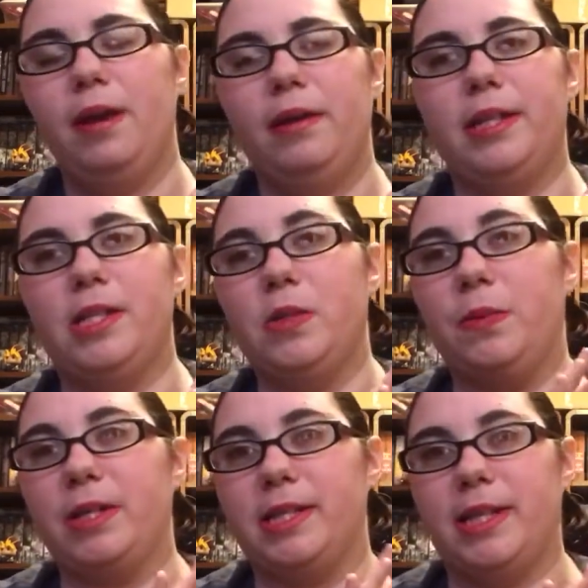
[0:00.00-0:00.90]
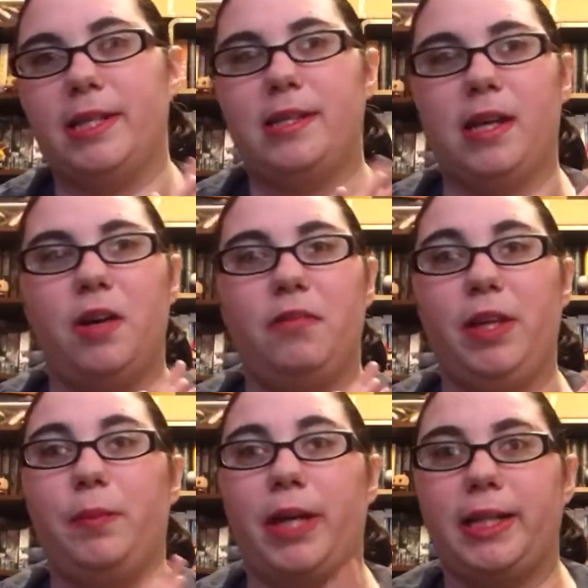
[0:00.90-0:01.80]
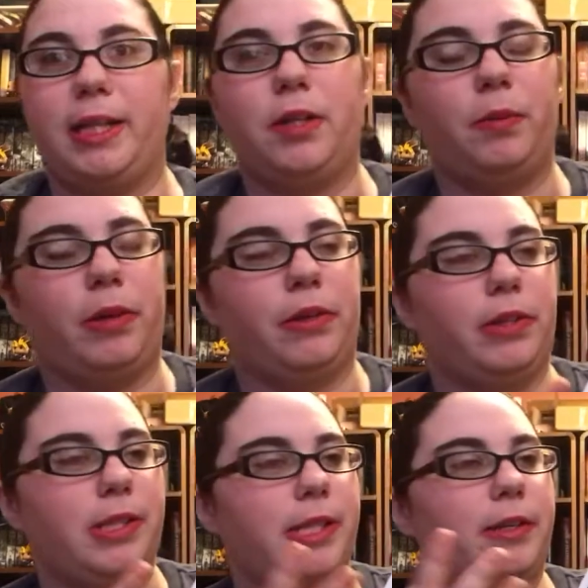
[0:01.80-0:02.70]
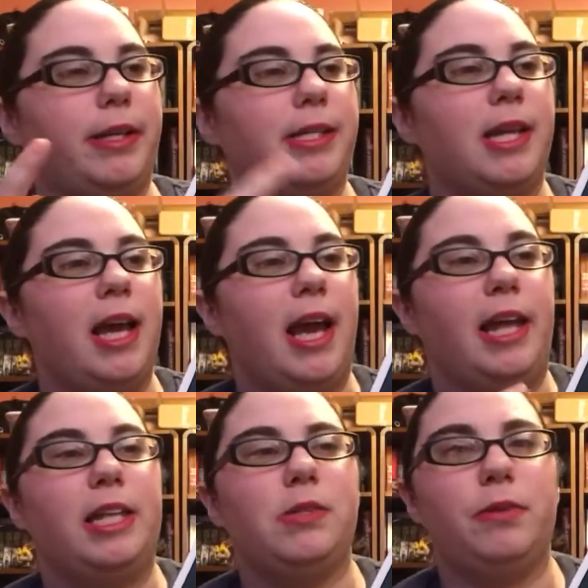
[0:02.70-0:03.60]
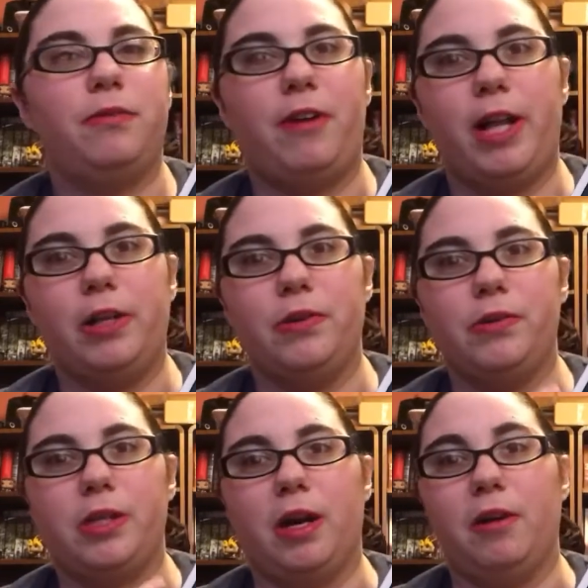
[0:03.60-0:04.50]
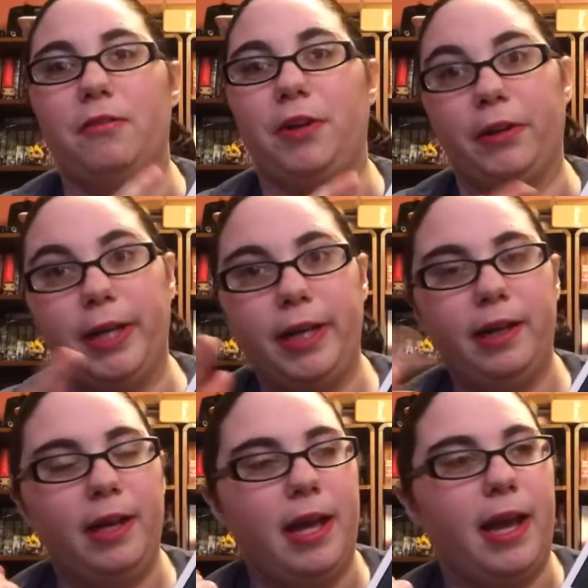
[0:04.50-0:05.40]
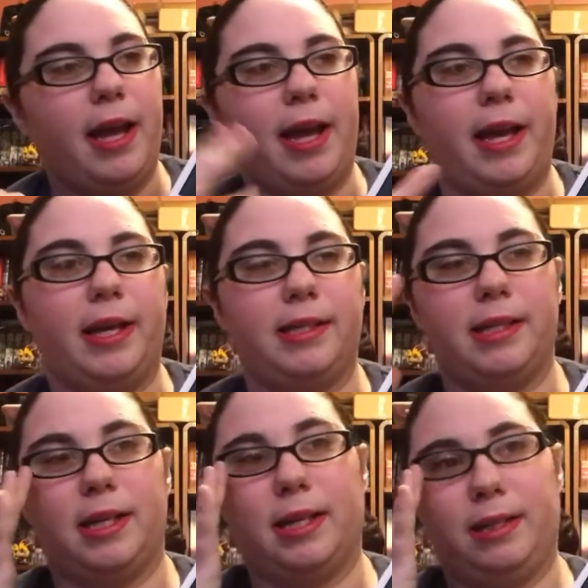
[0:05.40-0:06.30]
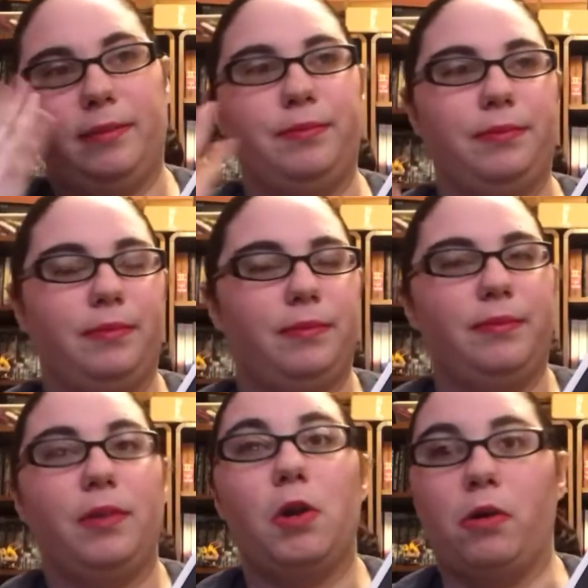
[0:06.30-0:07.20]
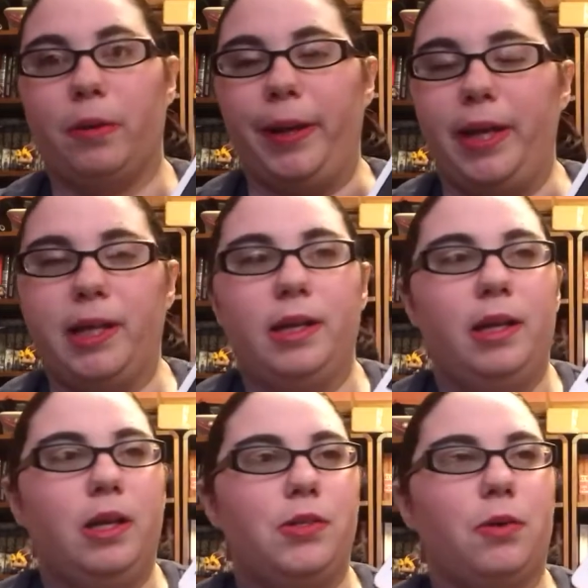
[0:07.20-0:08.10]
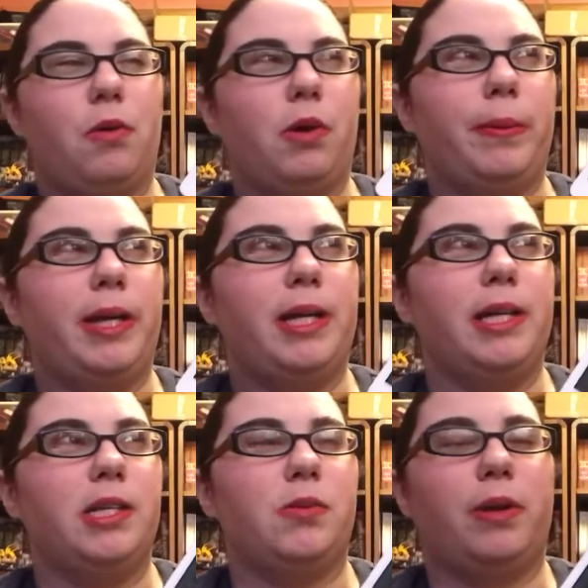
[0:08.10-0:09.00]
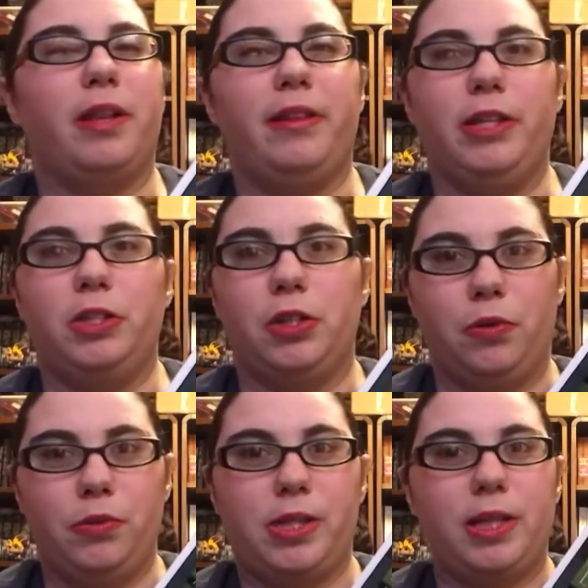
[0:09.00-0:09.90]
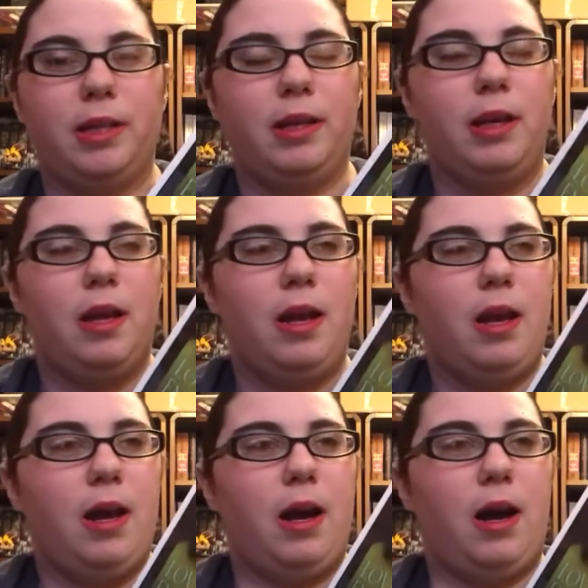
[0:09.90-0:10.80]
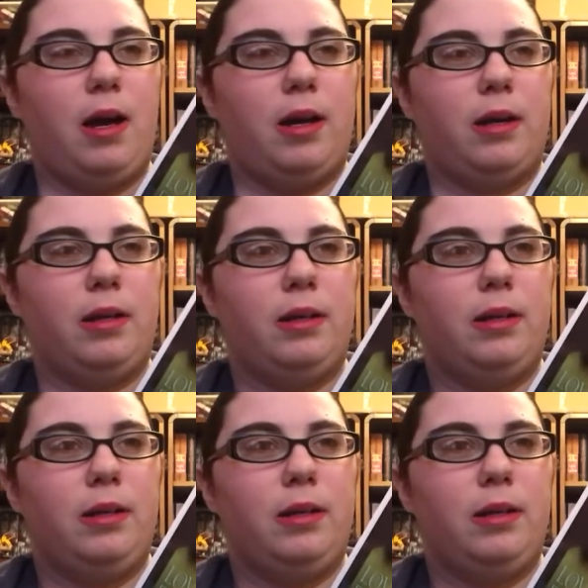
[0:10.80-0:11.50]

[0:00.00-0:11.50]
This is book 6 of the Black Dagger Brotherhood series, and this one follows Fury and Cormia. So Cormia is one of the chosen, I